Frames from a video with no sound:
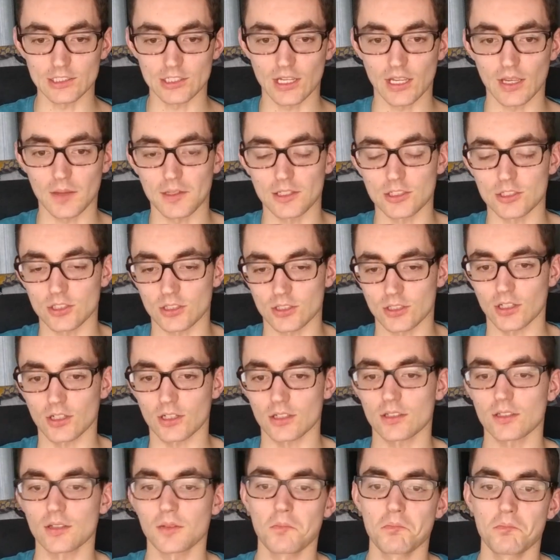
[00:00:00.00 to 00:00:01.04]
Gaming just
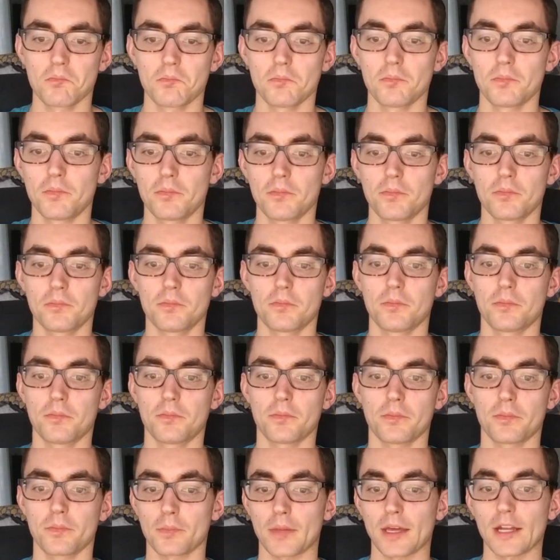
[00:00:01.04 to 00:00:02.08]
looked
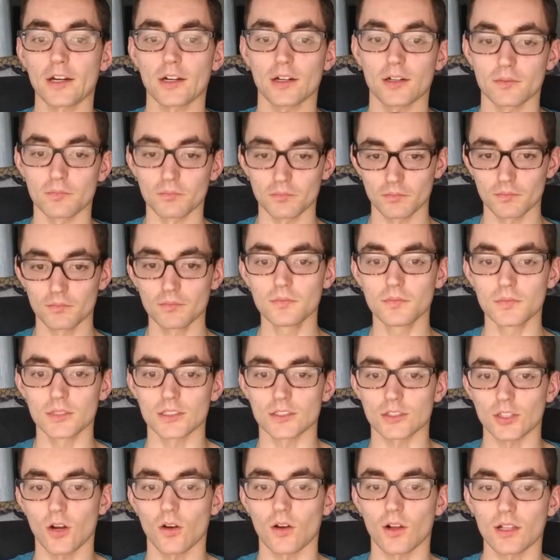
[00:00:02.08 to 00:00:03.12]
better.
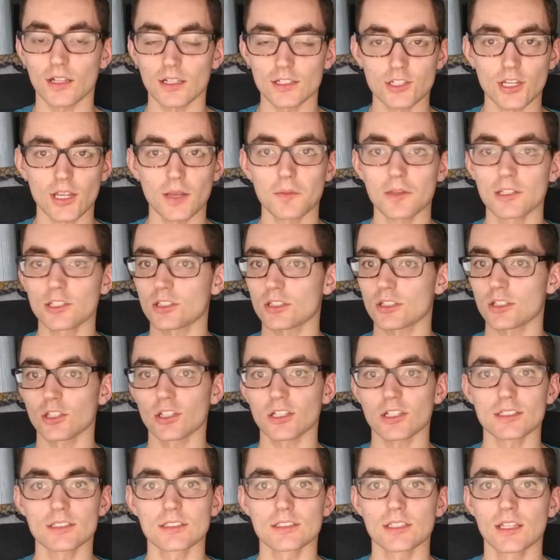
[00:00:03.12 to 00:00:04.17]
So Clutch Gaming just
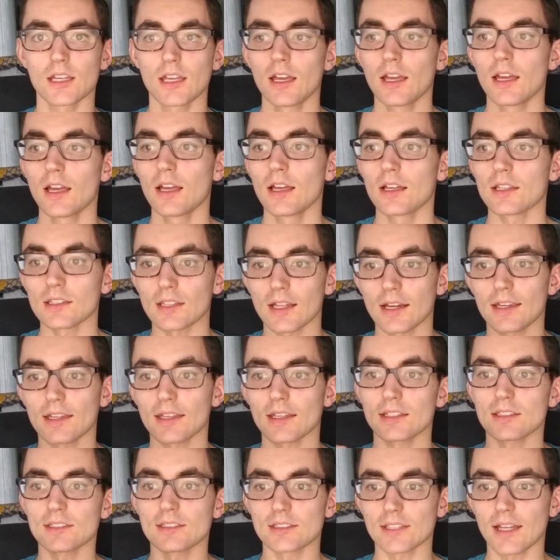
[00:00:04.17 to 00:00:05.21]
looks like
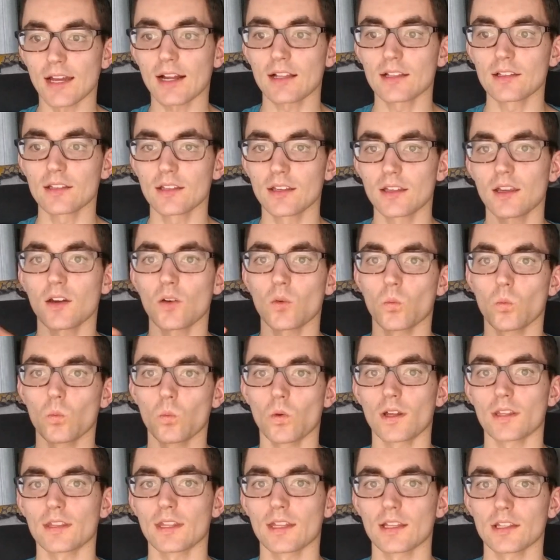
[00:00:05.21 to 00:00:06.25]
exactly
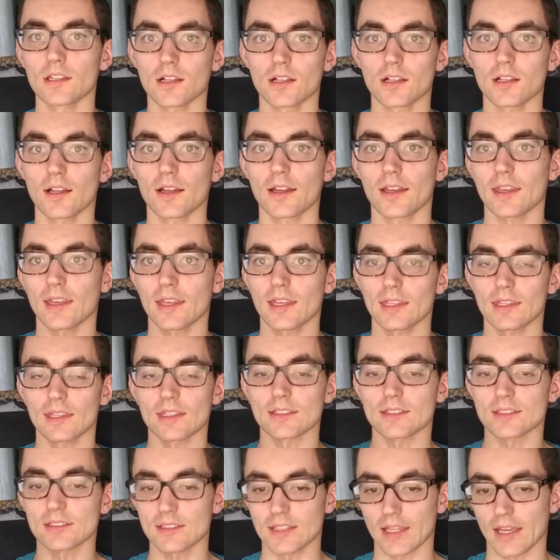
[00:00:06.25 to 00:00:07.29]
what they look like in
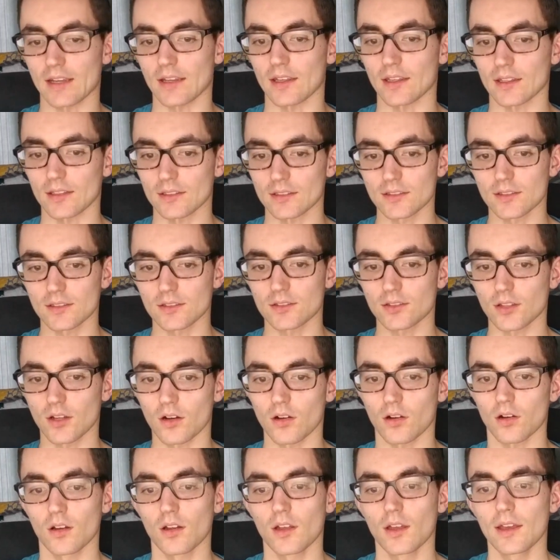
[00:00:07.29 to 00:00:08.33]
the standings.
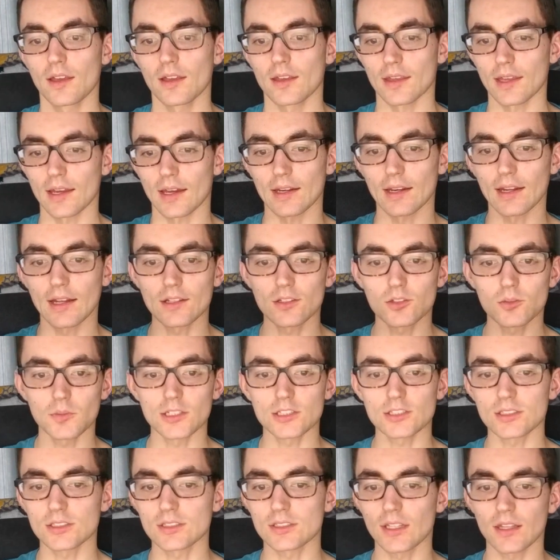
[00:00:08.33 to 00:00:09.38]
So yeah, not too
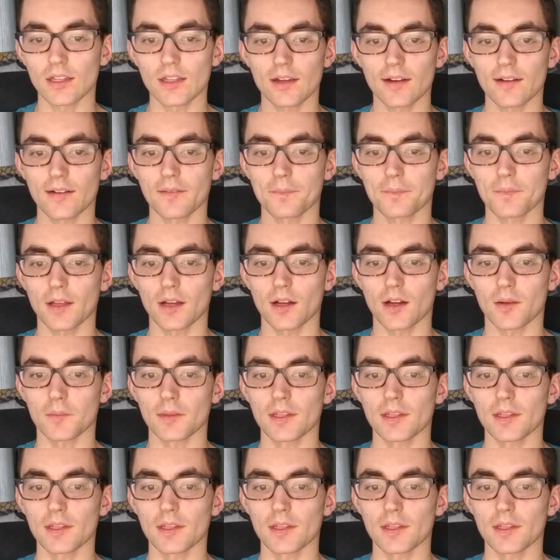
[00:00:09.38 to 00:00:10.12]
much to say there.